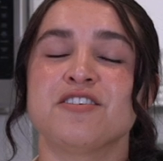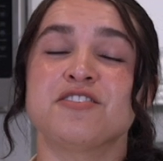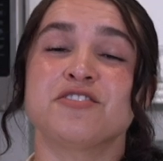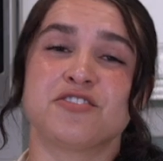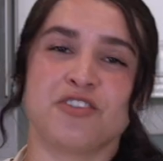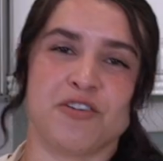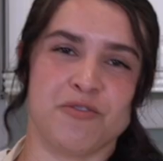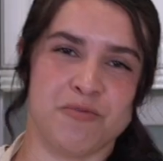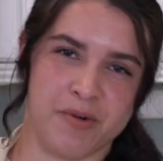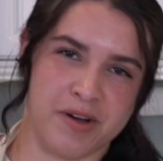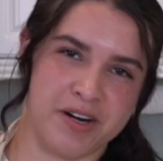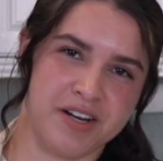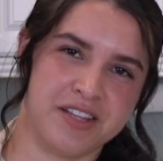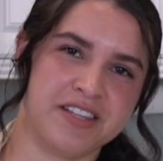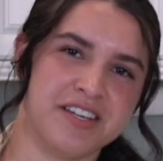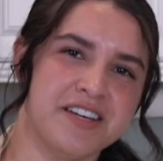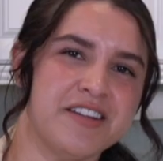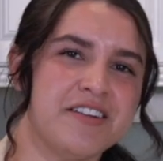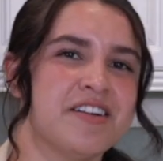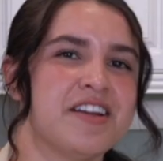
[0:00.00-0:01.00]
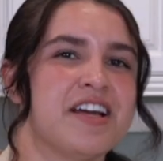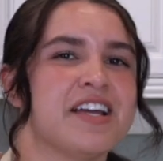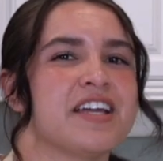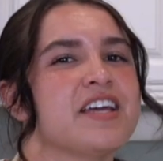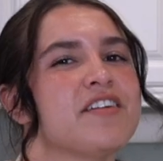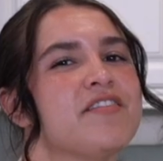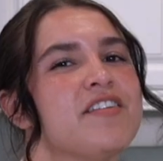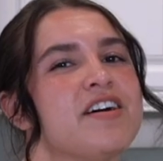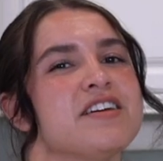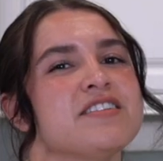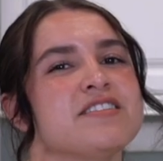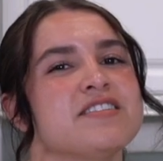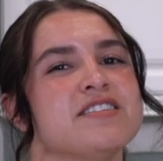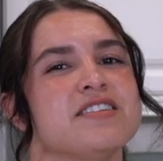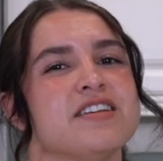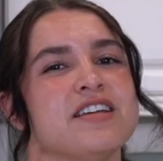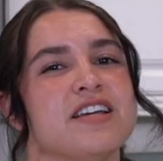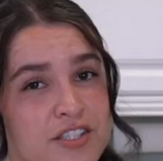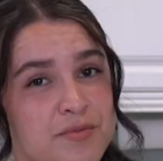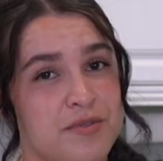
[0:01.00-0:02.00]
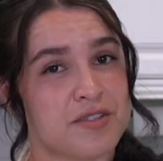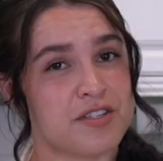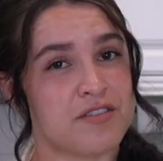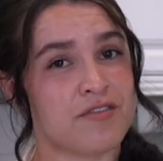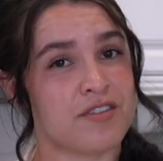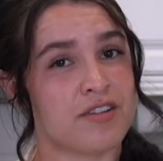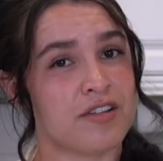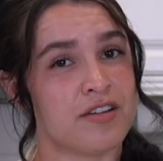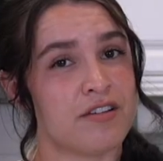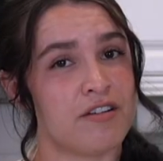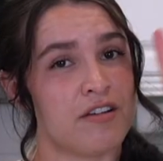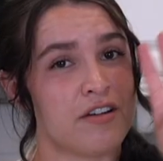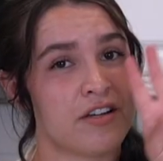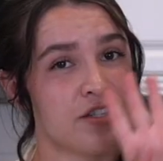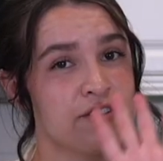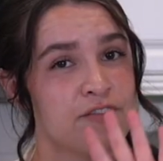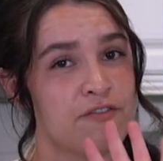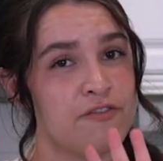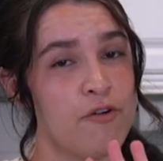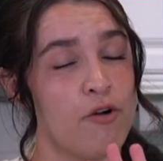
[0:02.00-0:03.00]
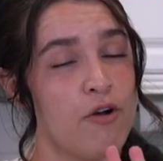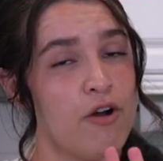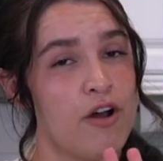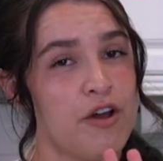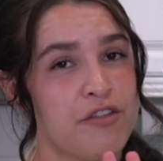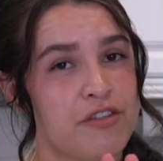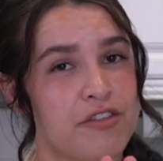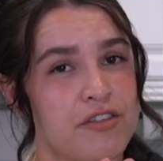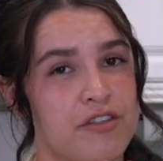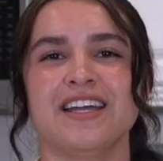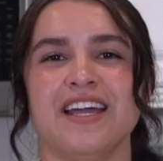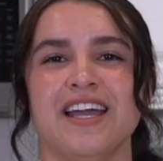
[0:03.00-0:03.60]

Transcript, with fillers: So what did the internet give us? Specifically on August 4th,